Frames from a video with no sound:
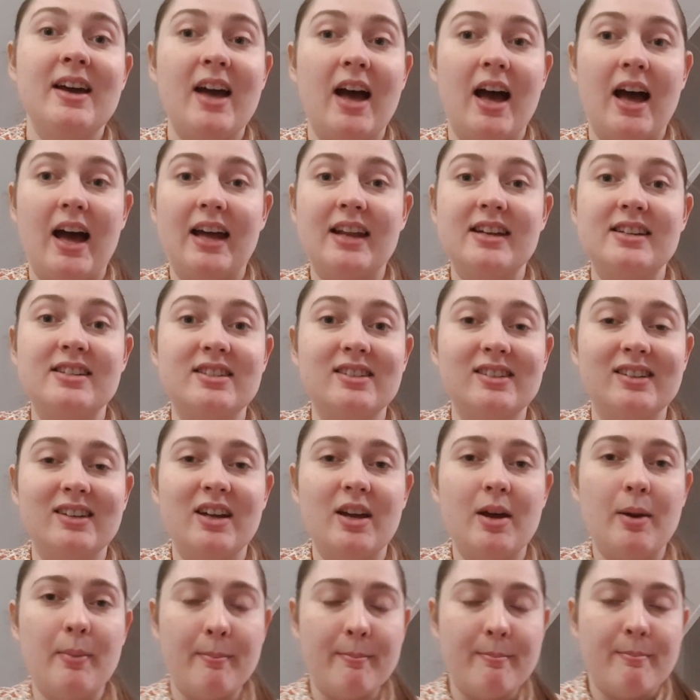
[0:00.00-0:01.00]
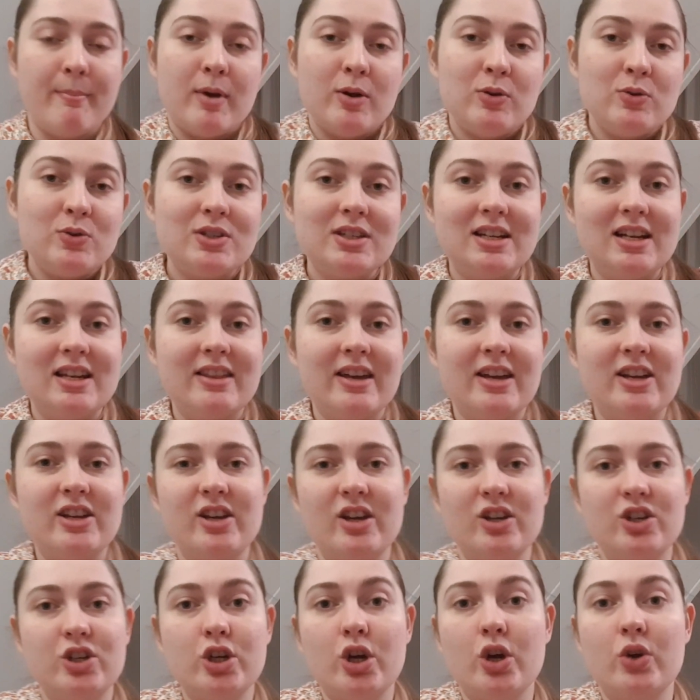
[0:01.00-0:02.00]
and mostly they
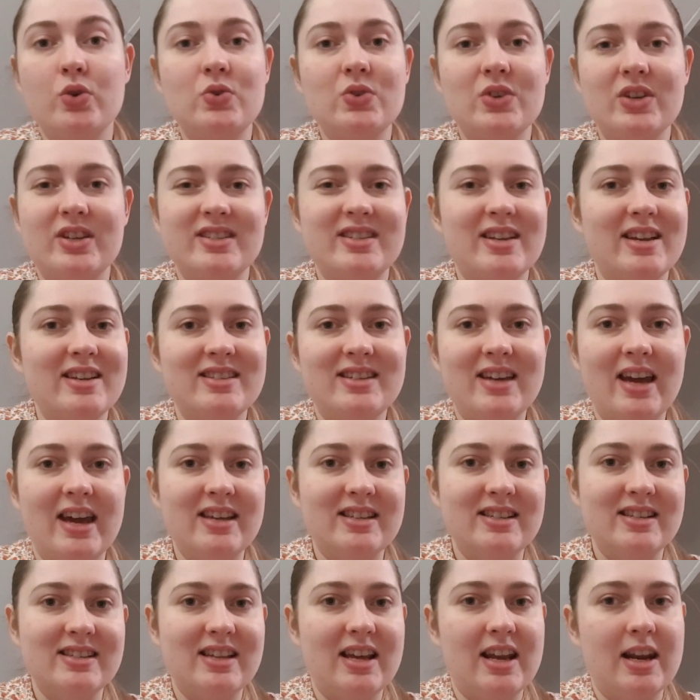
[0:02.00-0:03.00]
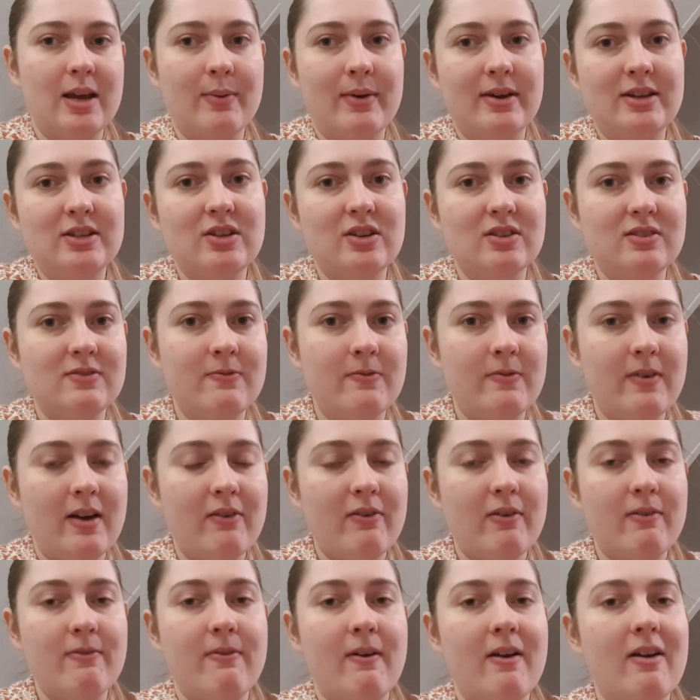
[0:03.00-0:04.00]
show success cases anyway, so it's
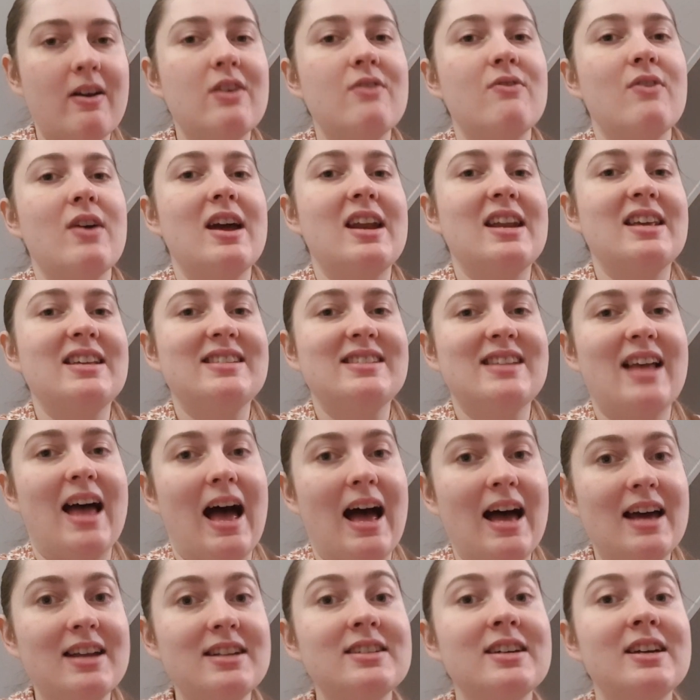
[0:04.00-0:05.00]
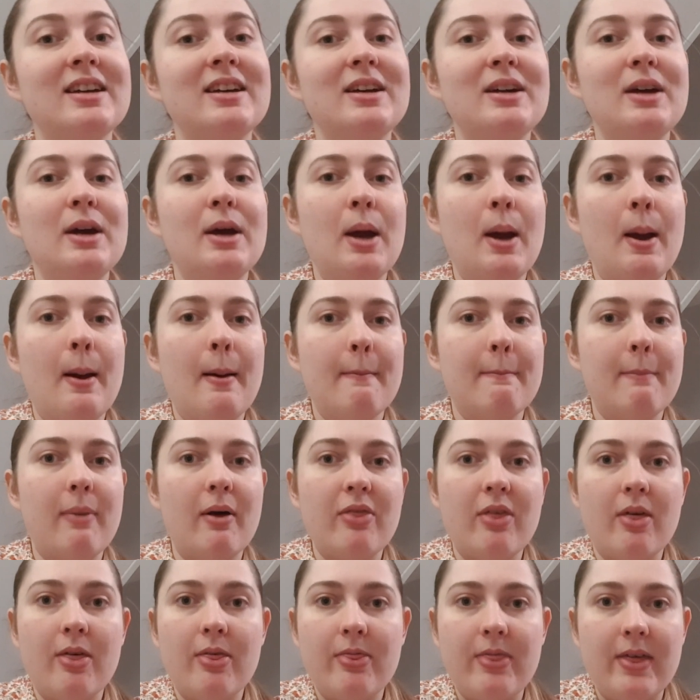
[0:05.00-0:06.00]
very, very rarely sad. But
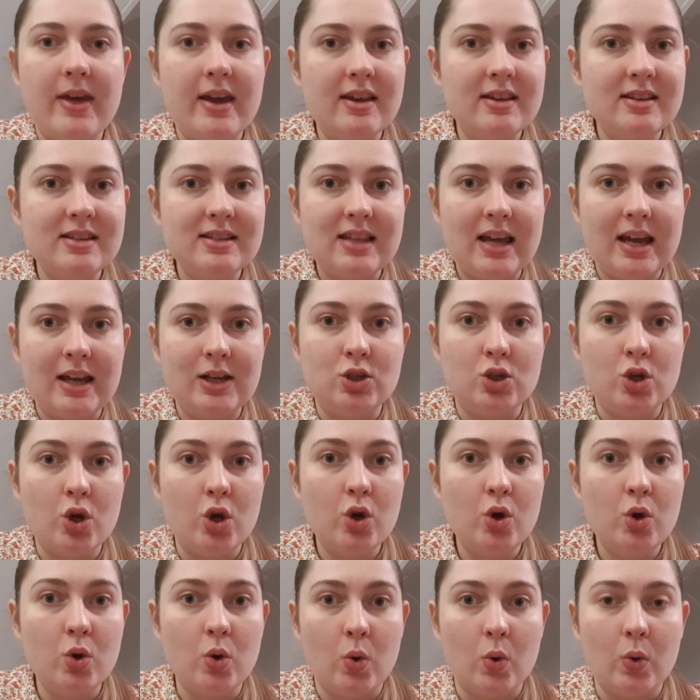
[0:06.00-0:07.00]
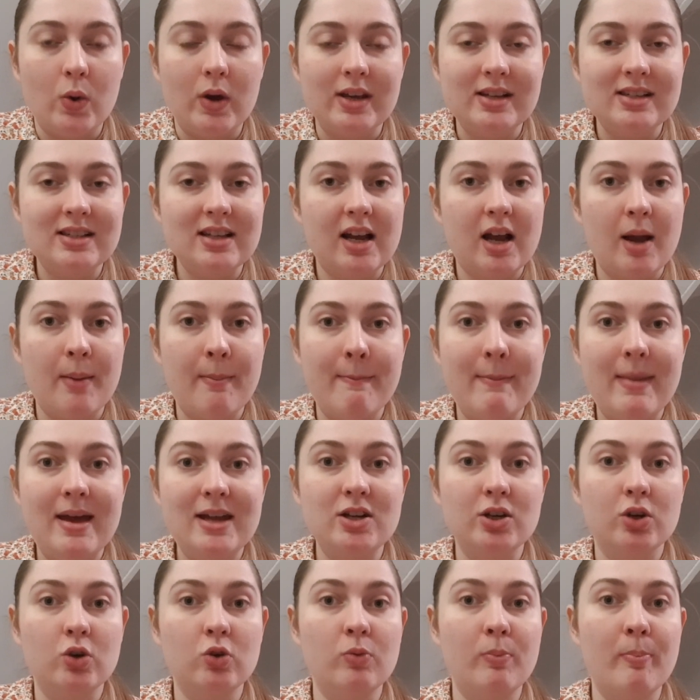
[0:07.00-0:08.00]
the things they do, it's like a
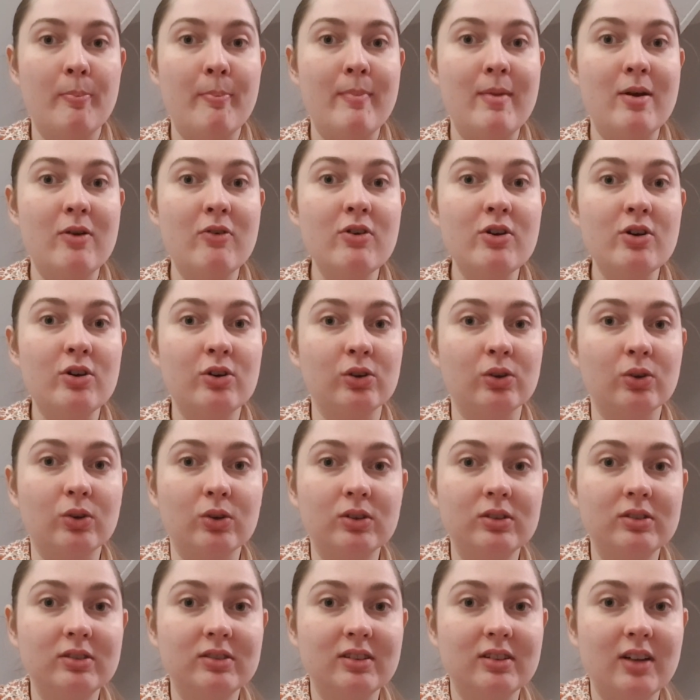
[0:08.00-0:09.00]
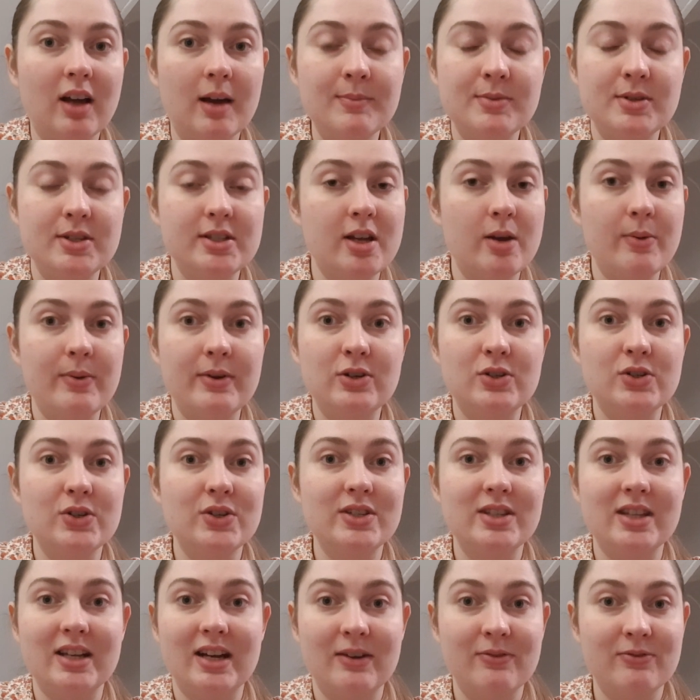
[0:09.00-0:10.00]
medical miracle. I'm so
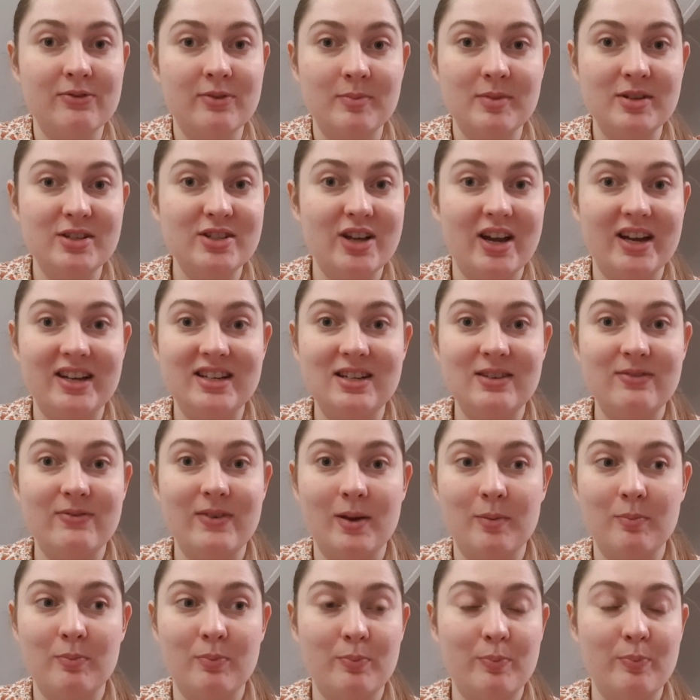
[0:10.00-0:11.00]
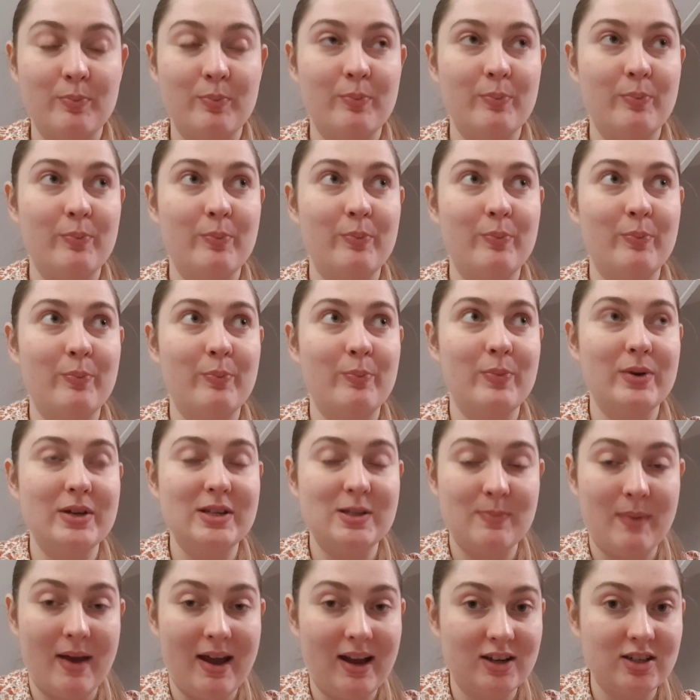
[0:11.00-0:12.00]
interested in it from a scientific
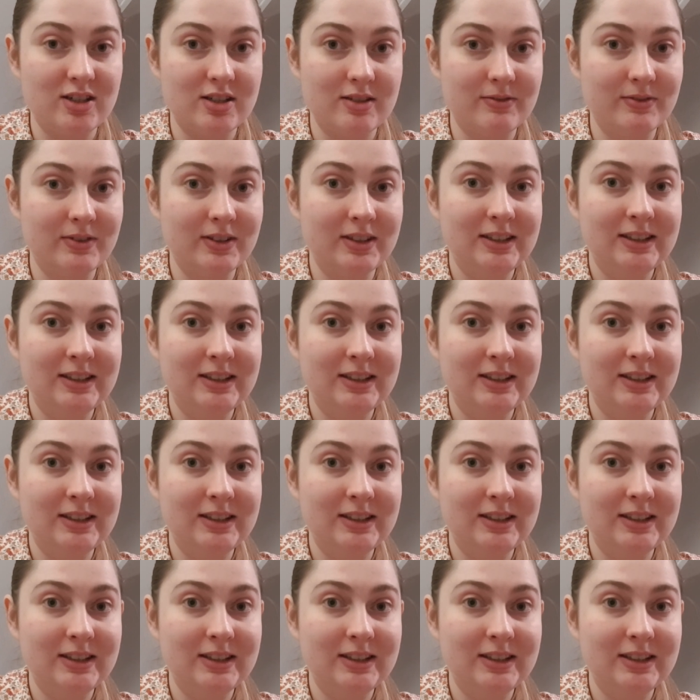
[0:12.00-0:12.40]
perspective.